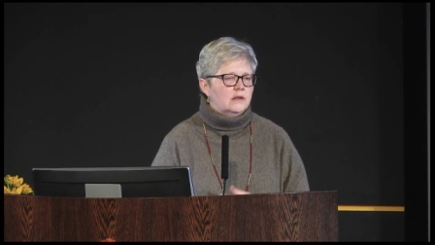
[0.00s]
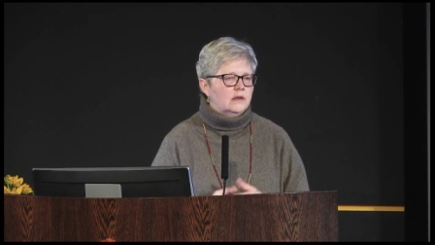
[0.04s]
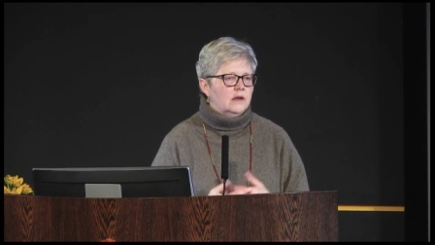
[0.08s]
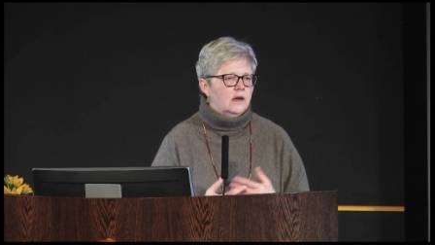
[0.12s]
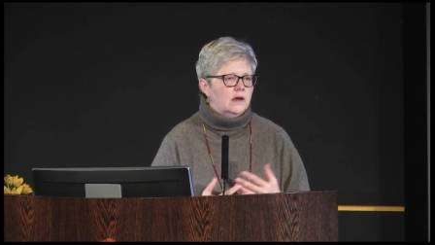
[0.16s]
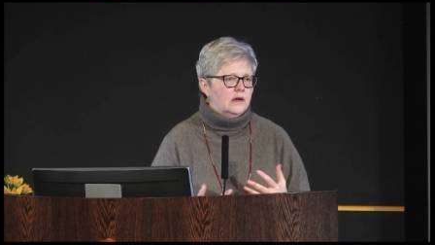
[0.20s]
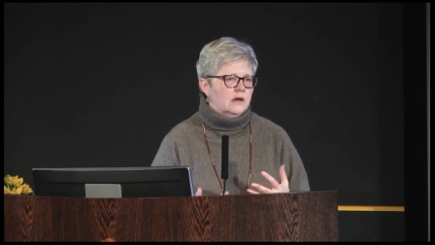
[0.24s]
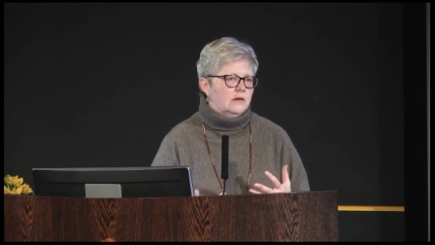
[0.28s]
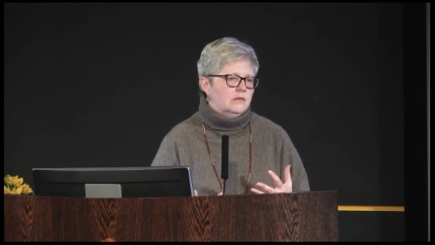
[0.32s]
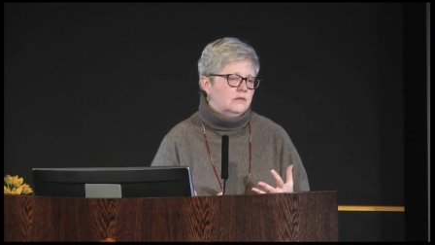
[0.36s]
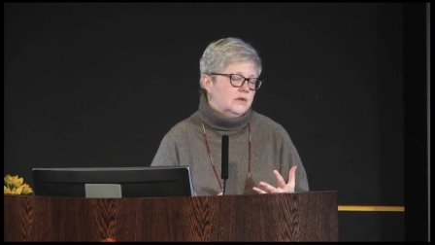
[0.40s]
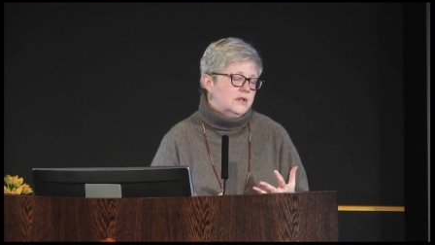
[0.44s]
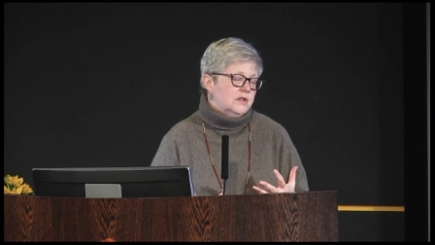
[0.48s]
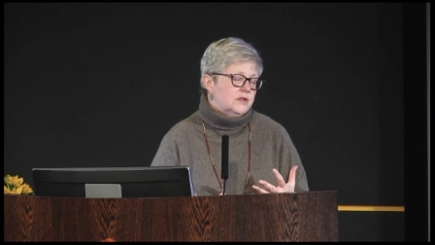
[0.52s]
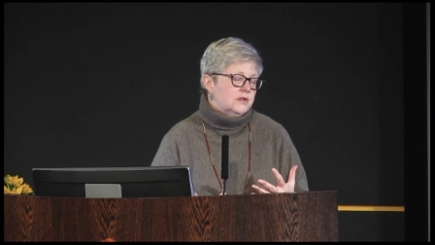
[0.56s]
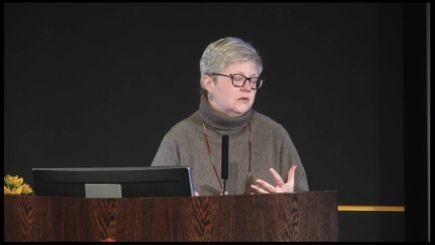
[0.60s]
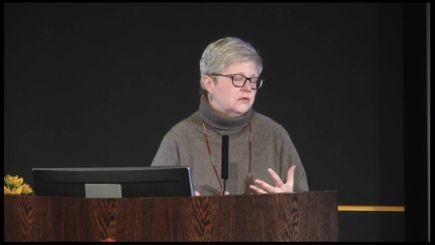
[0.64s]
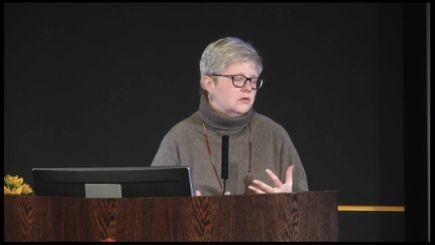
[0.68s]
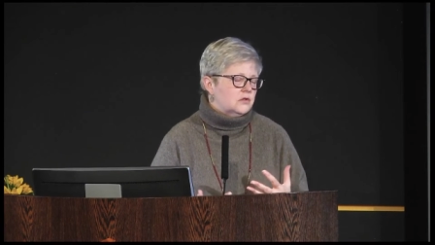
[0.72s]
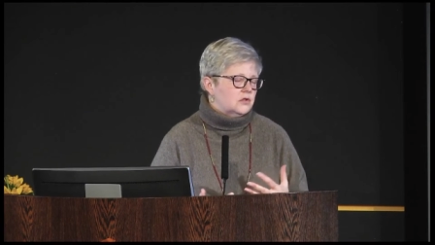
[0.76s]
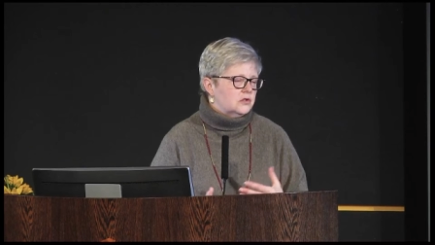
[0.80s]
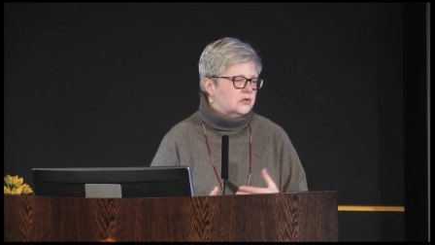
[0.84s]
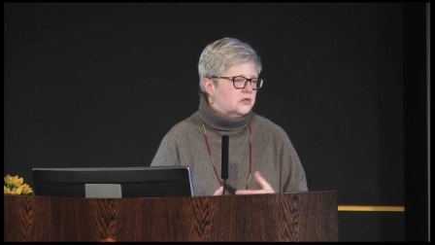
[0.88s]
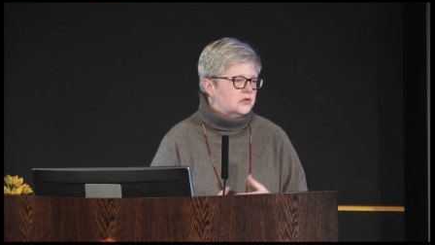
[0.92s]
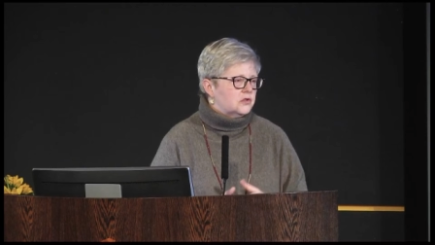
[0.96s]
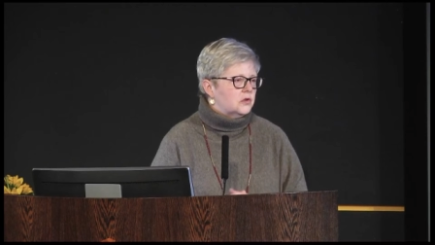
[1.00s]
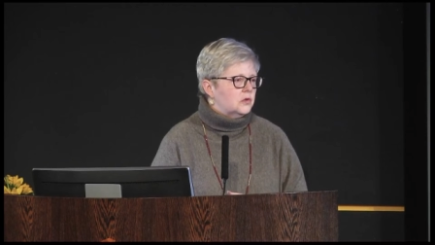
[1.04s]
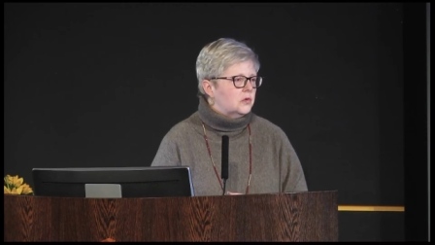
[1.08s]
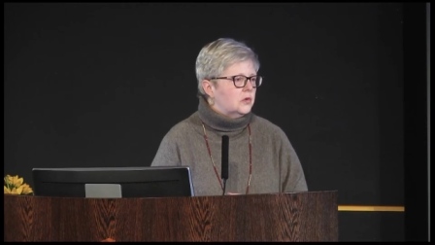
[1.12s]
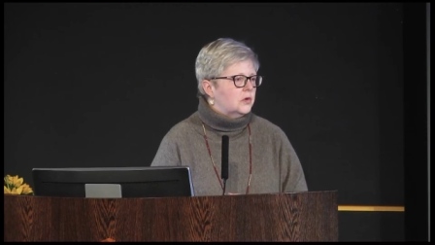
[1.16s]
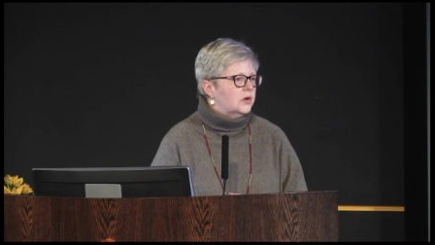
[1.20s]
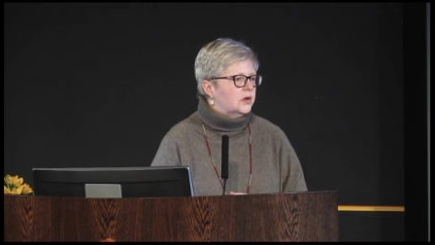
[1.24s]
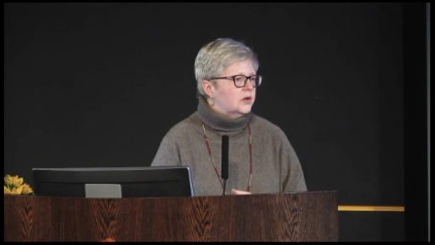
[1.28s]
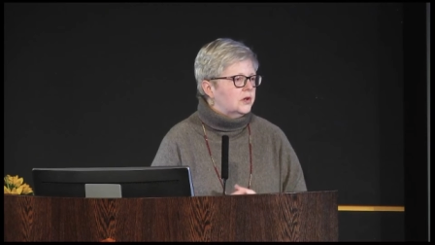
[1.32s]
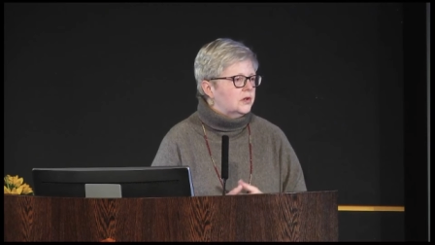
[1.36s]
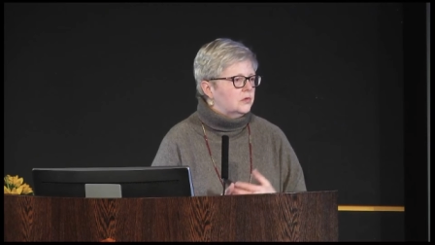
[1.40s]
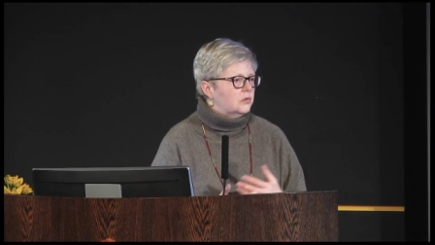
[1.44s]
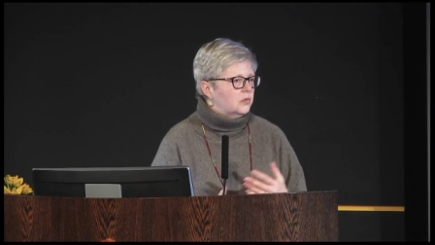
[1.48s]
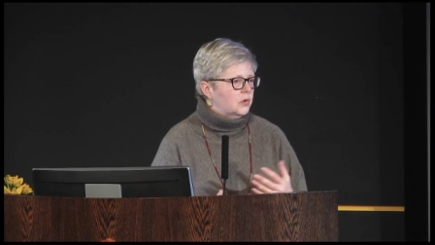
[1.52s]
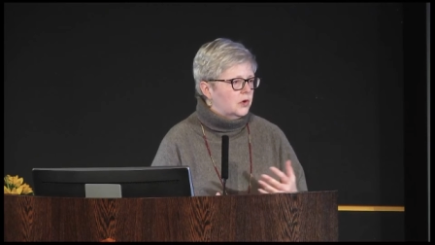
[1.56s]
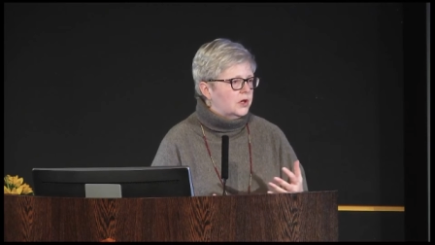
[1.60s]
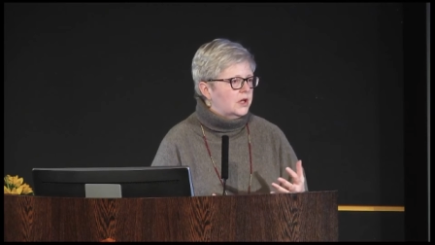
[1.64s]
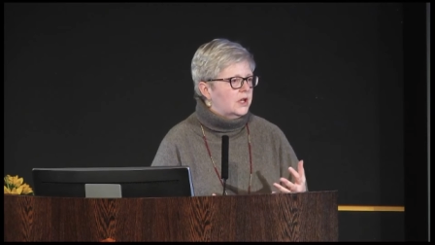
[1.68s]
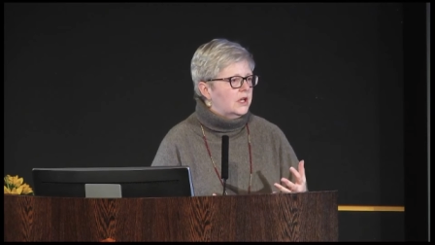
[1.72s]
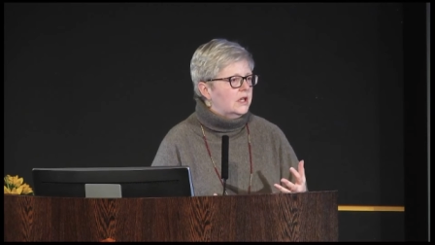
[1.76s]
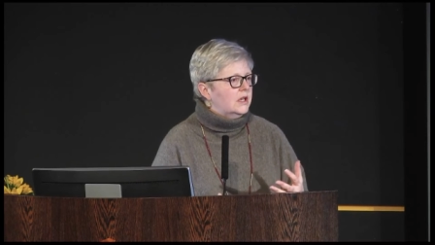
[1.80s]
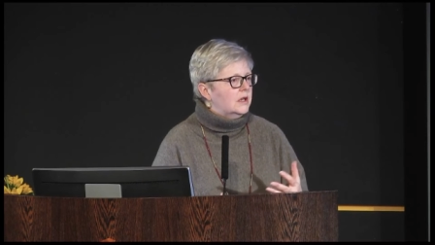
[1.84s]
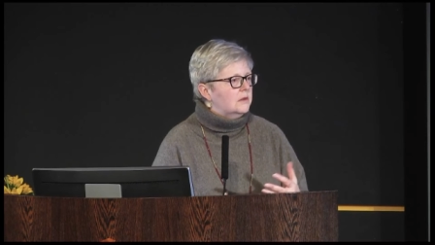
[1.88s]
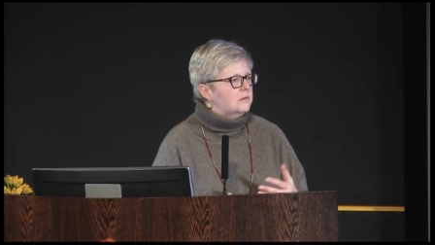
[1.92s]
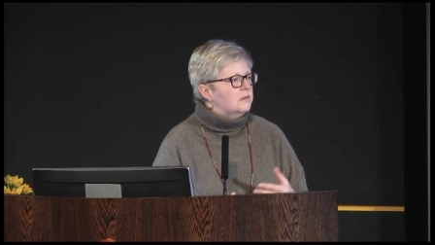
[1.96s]
uh, researchers who were
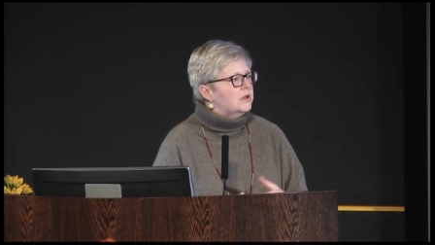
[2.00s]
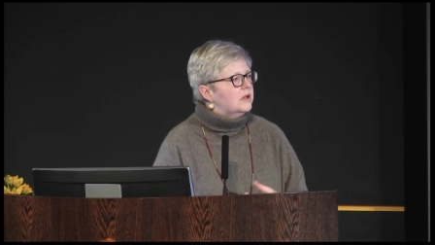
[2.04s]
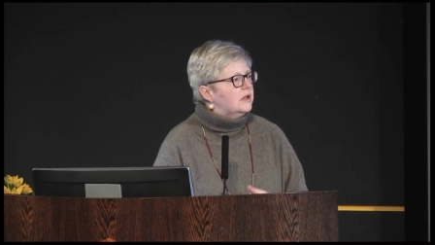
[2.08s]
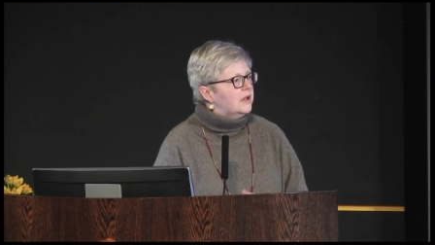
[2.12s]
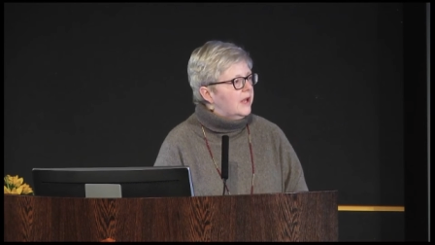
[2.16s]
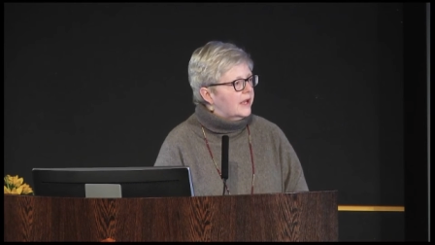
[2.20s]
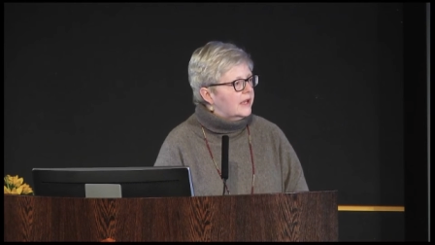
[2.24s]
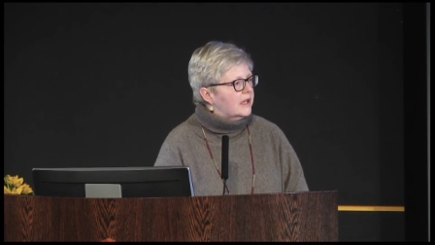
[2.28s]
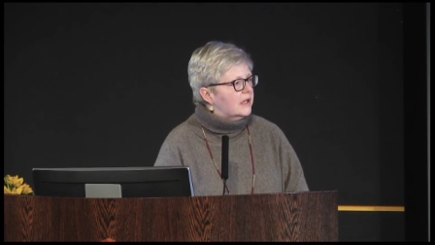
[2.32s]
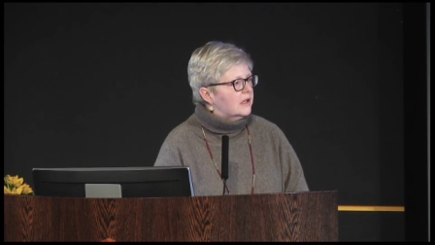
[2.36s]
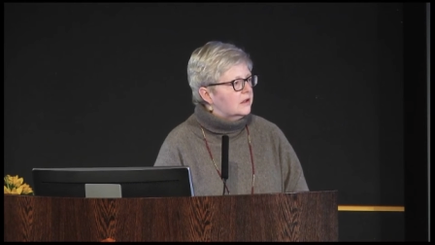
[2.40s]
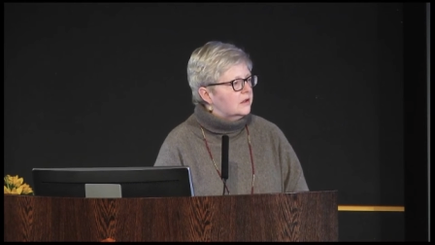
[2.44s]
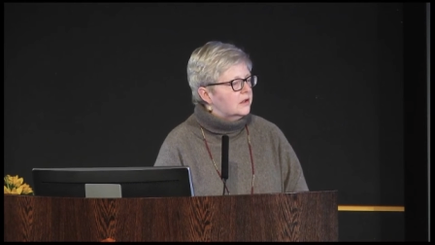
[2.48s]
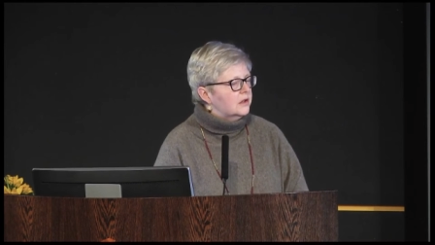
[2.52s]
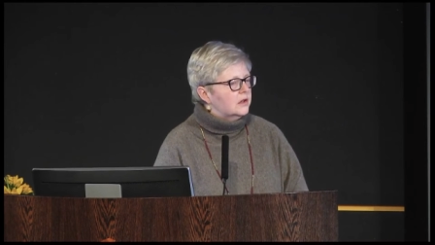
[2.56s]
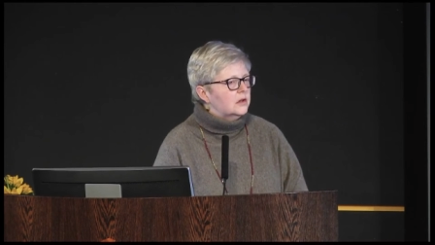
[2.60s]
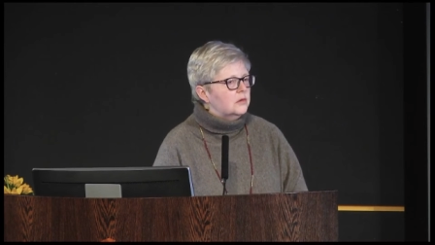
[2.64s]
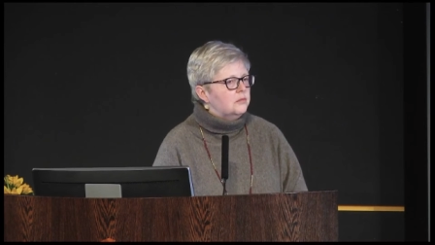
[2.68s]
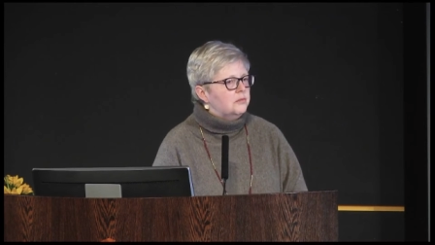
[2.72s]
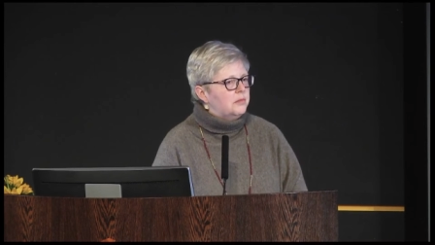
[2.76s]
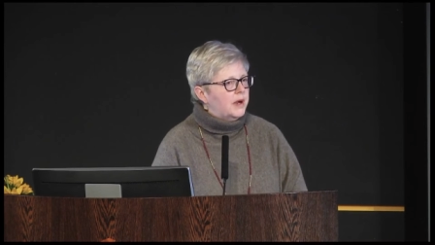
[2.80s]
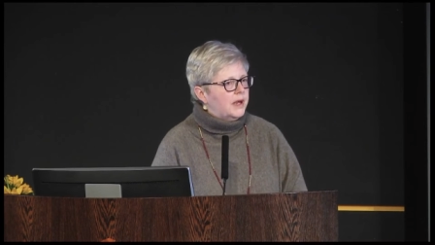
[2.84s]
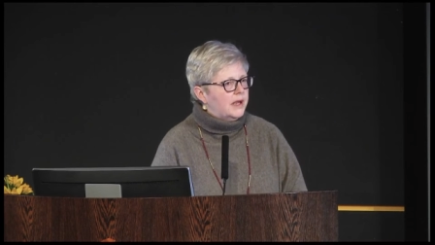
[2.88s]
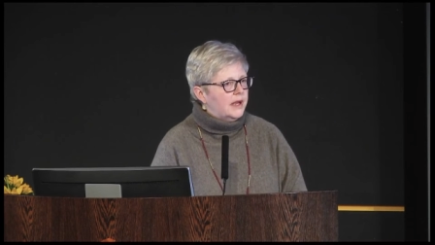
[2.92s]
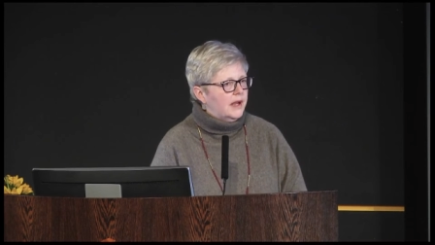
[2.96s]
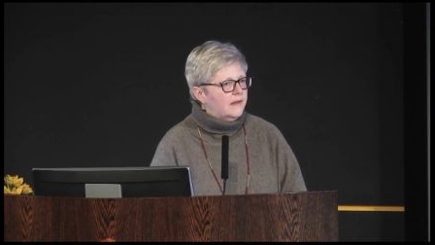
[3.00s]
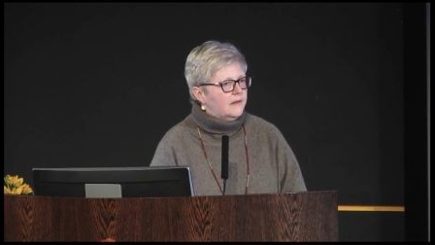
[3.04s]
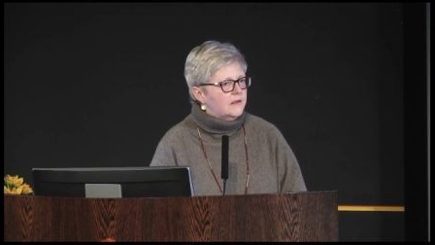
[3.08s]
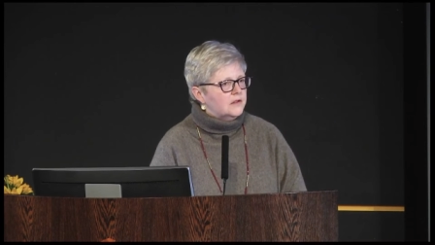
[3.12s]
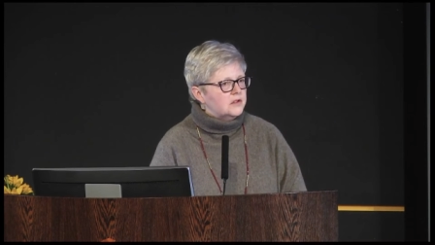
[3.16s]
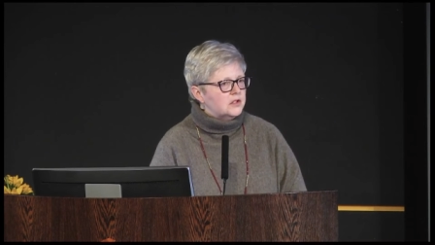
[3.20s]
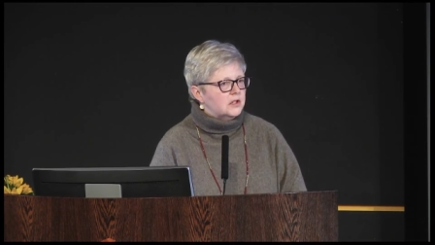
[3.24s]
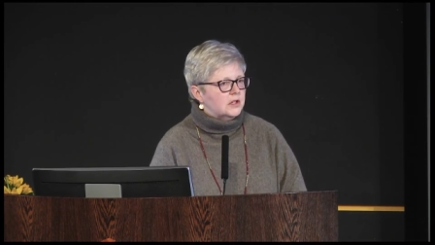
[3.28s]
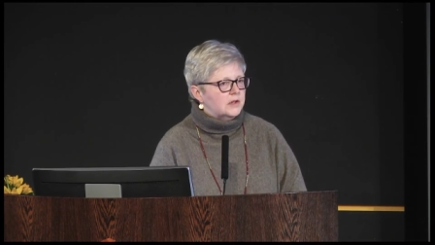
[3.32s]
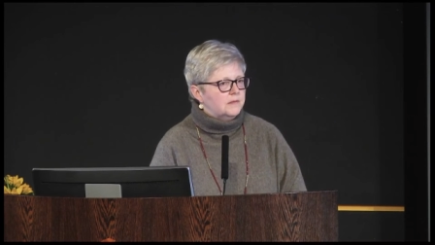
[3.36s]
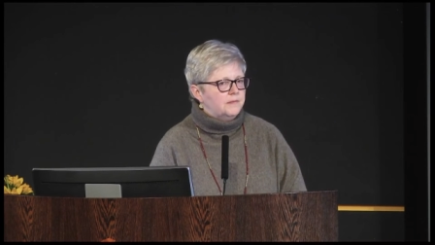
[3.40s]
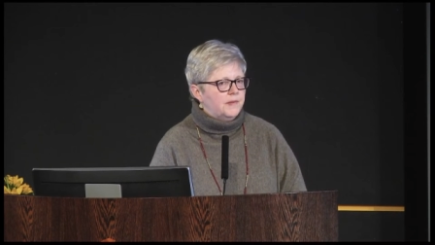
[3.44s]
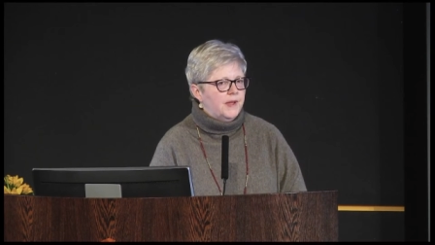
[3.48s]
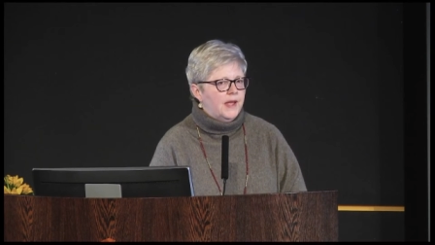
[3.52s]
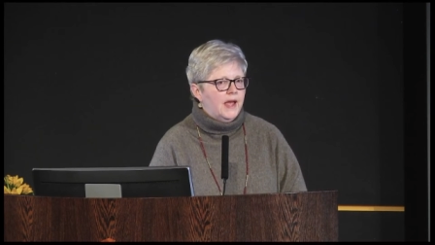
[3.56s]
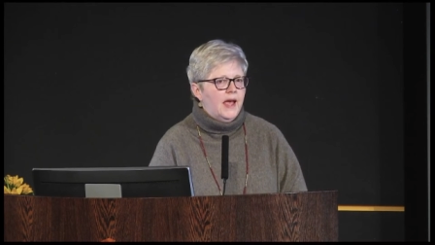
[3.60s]
working in molecular biology.